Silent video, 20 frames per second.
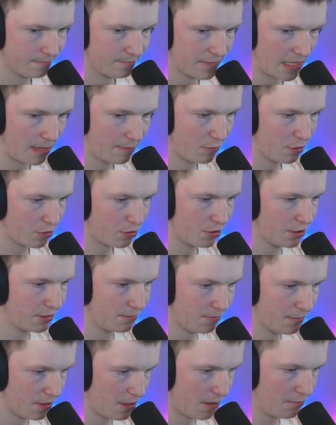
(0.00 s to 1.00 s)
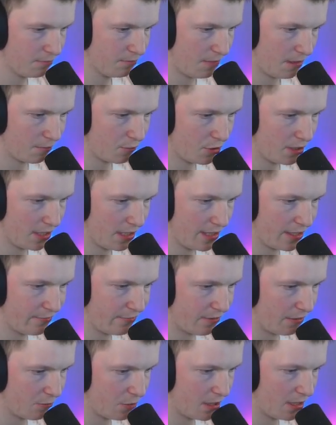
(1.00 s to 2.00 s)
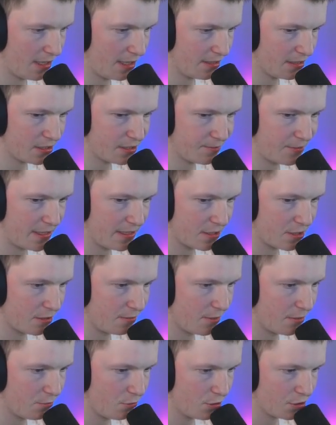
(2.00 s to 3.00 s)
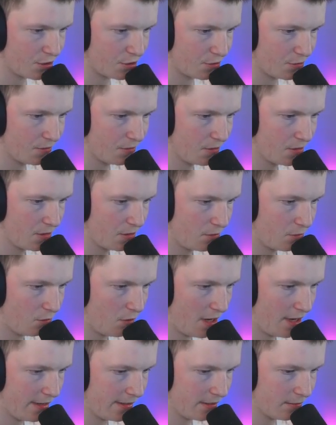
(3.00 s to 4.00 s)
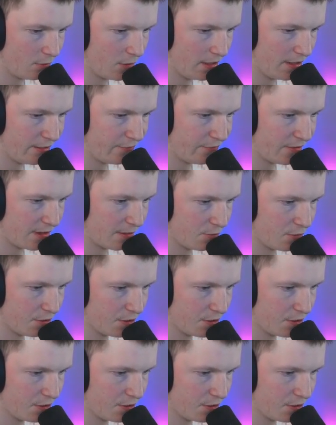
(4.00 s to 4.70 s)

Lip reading: I'm not going to... I'm going to leave. I'm going to let the speed come up. Watch. Why? Why do you think I'm going